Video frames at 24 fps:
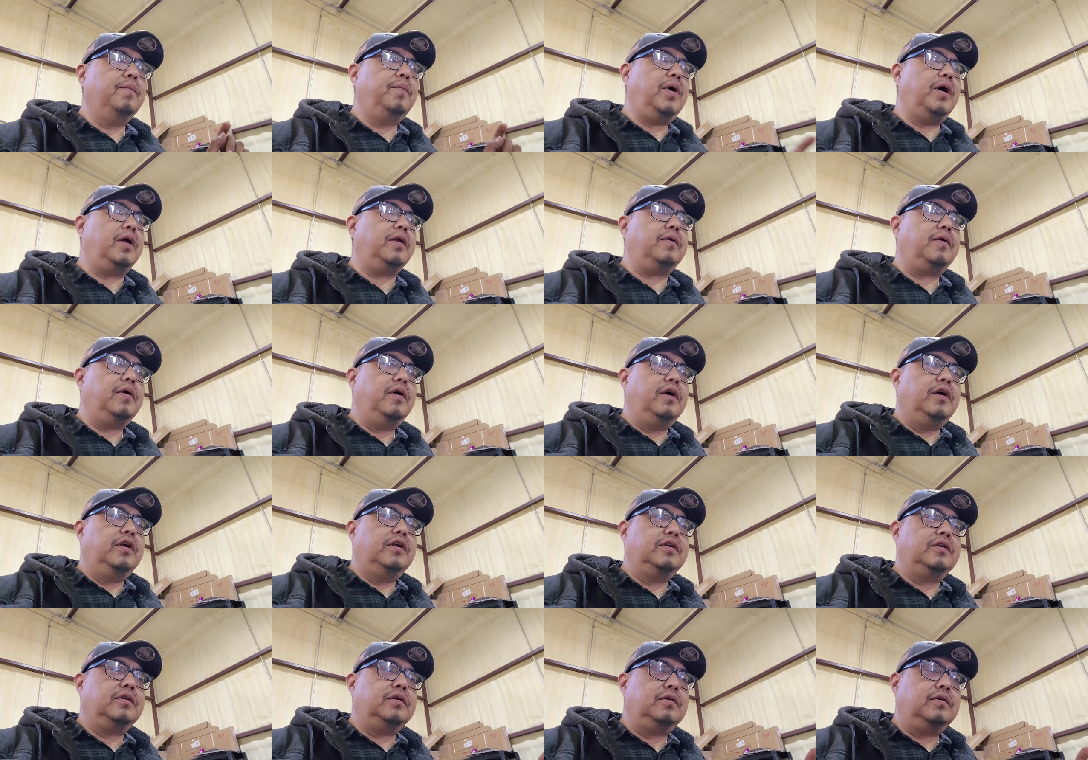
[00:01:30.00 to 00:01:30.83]
But
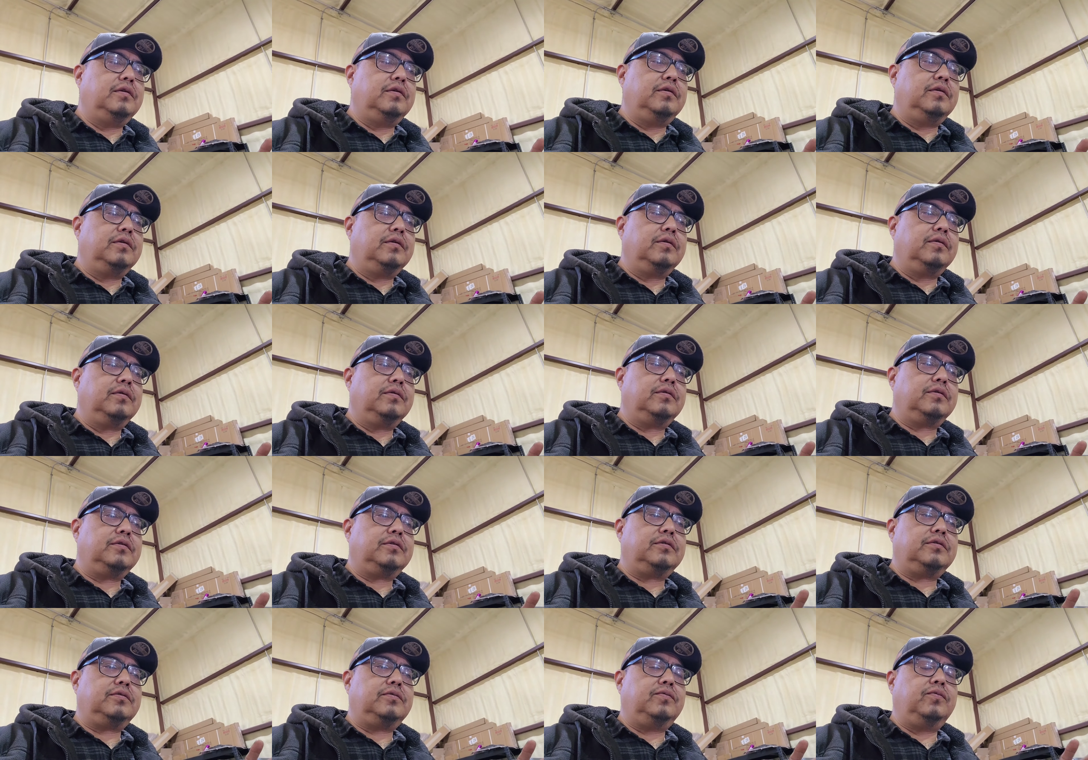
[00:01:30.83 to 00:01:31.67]

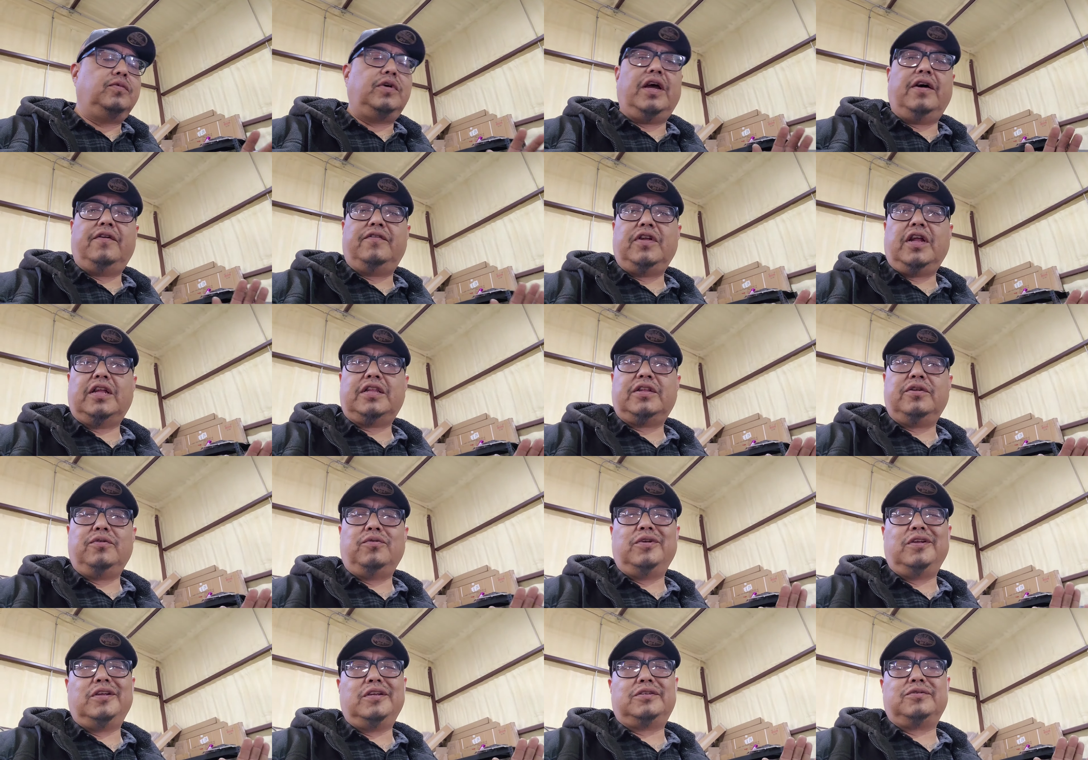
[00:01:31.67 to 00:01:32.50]
we have
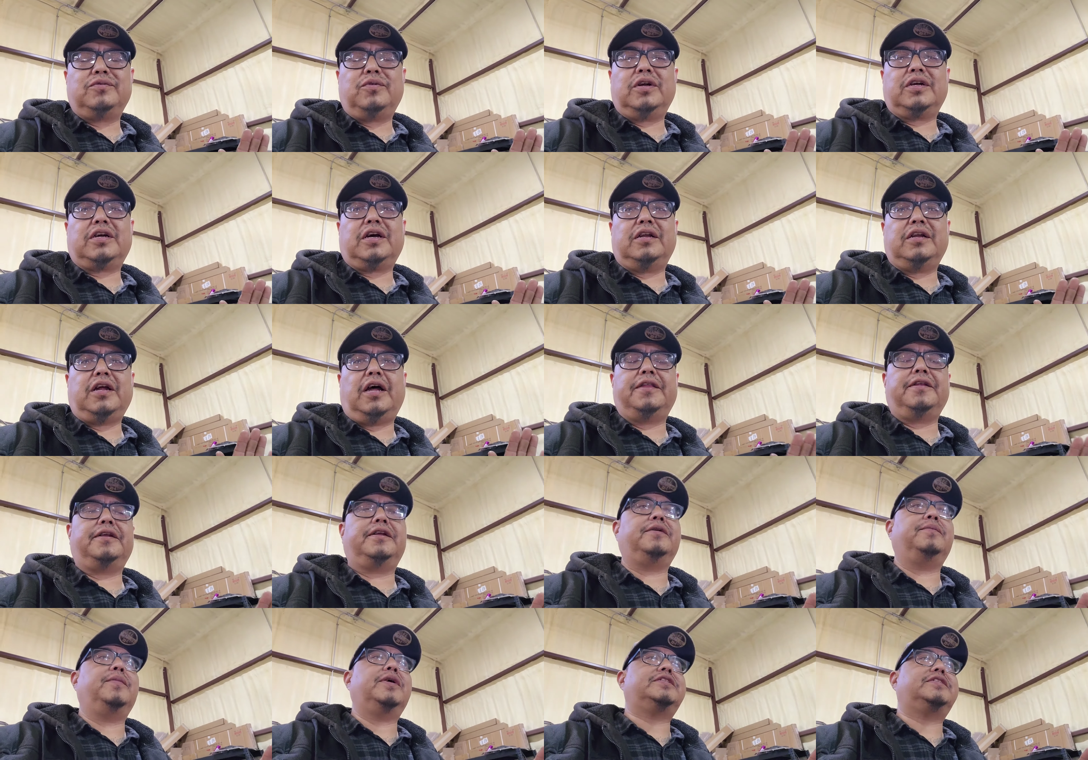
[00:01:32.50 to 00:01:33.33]
nothing really to work on other
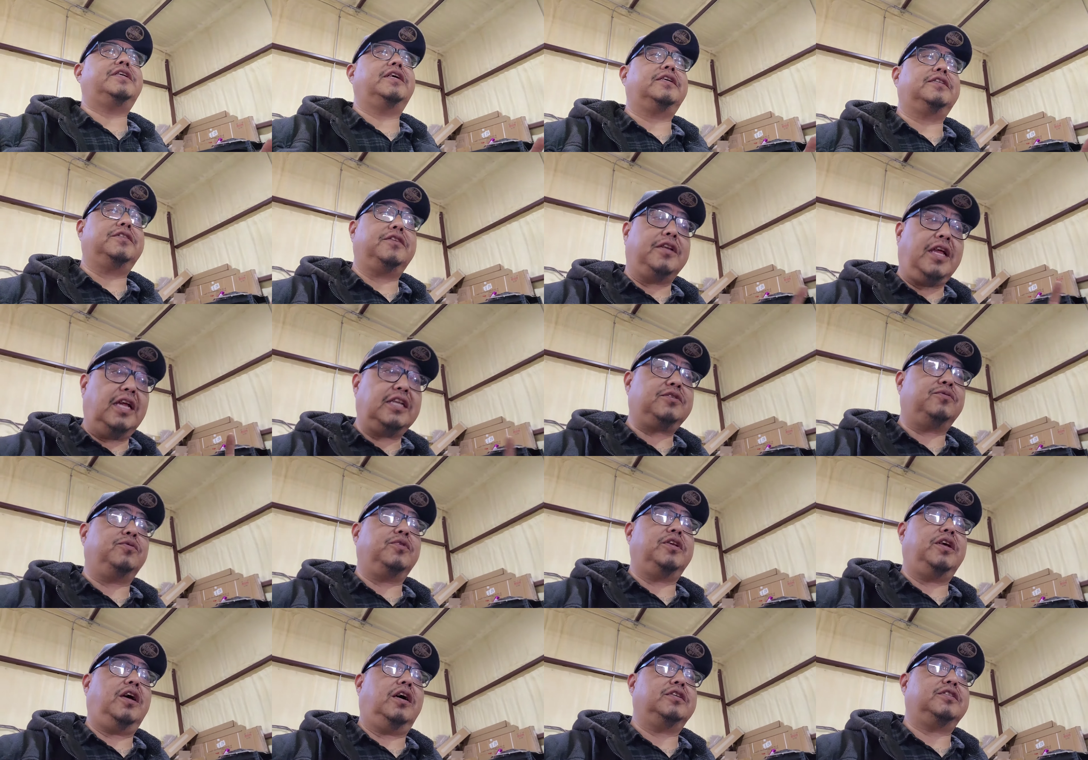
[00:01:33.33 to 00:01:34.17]
than the Mustang. So that's
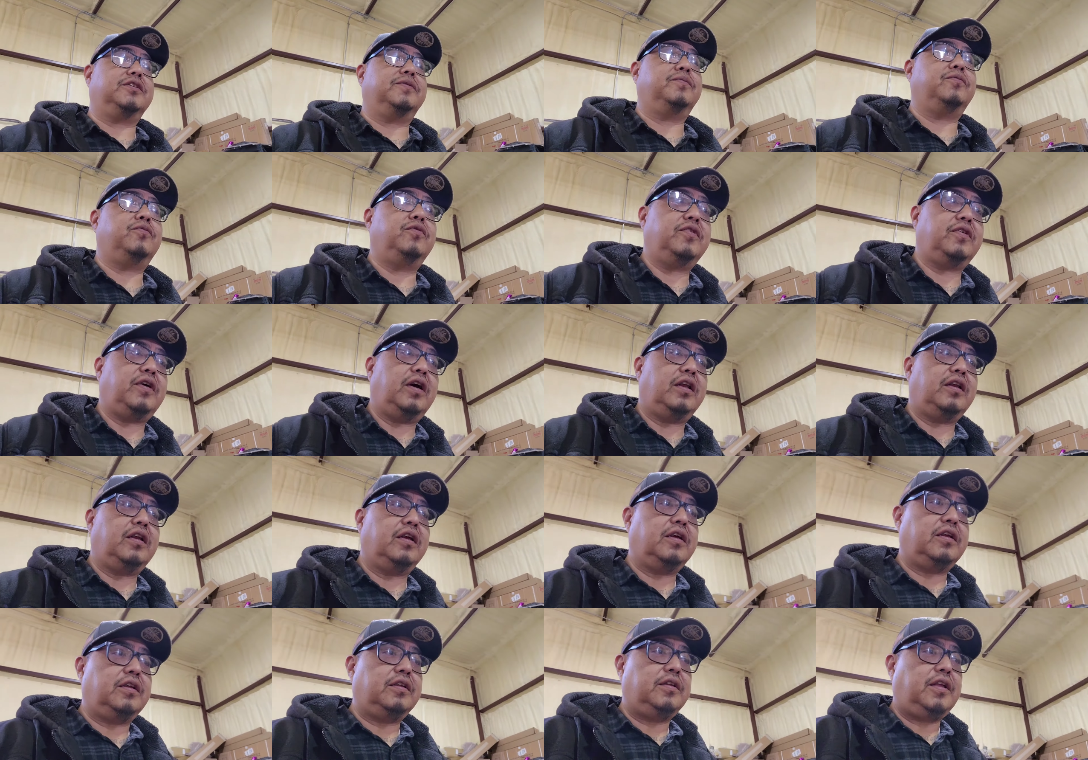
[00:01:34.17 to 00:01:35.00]
really awesome. We got
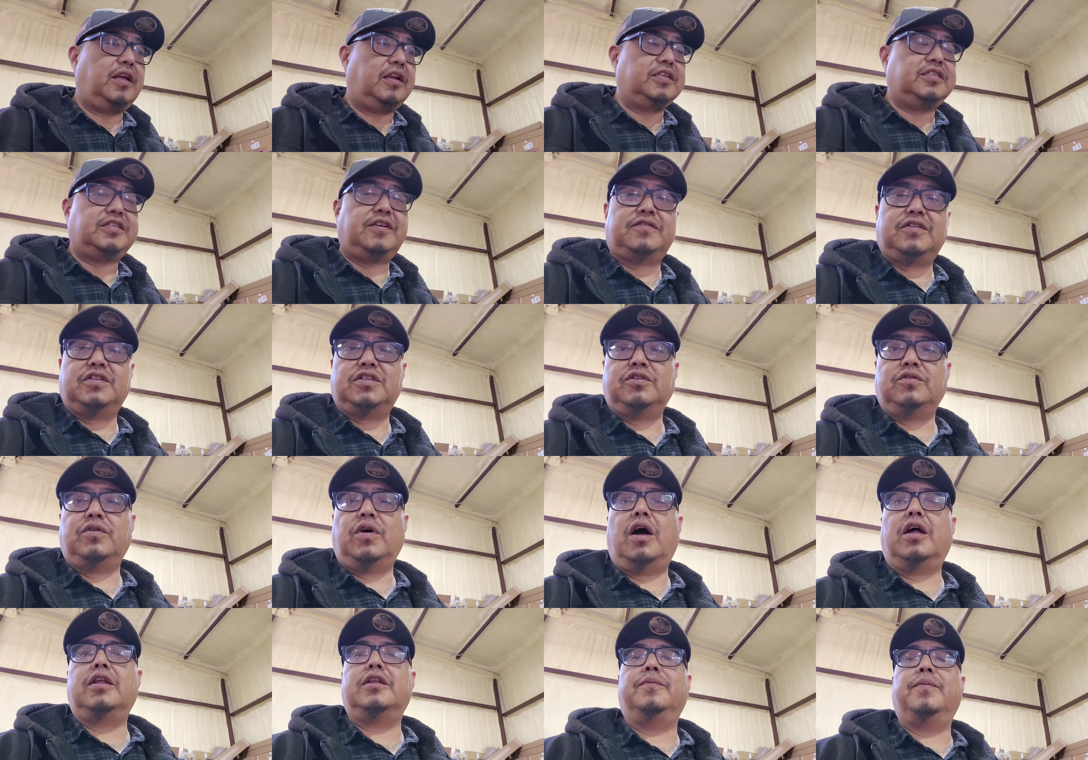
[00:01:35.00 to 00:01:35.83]
a lot of stuff to
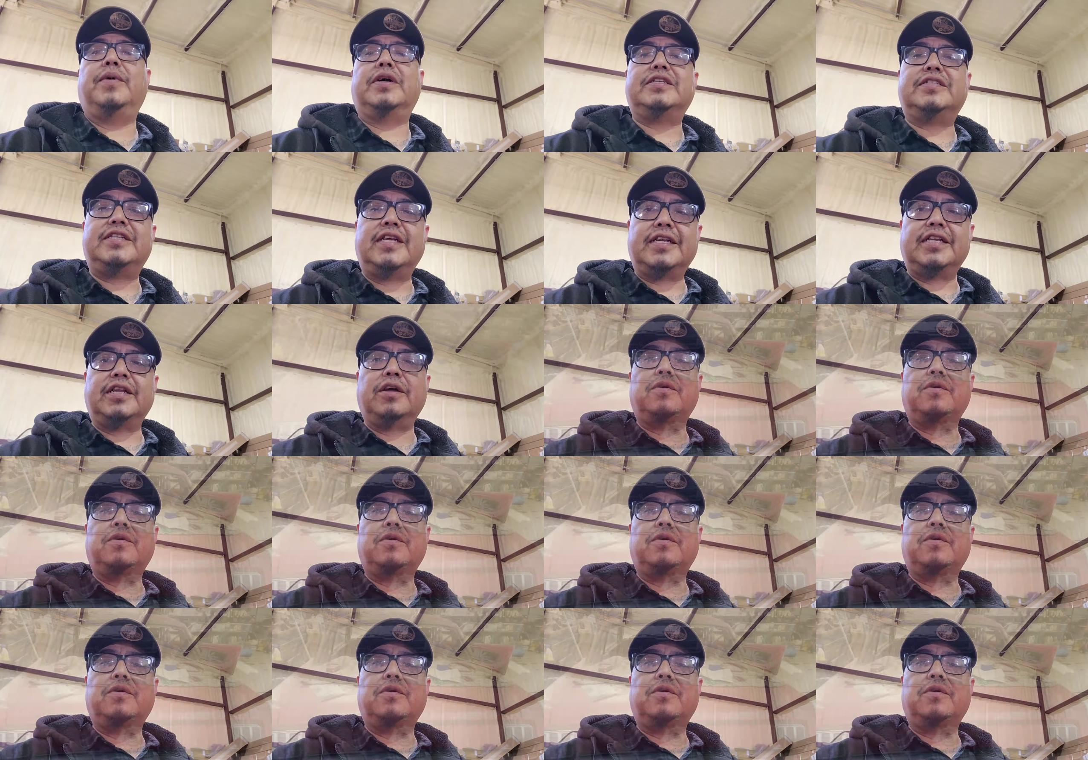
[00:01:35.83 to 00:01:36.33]
do on the Mustang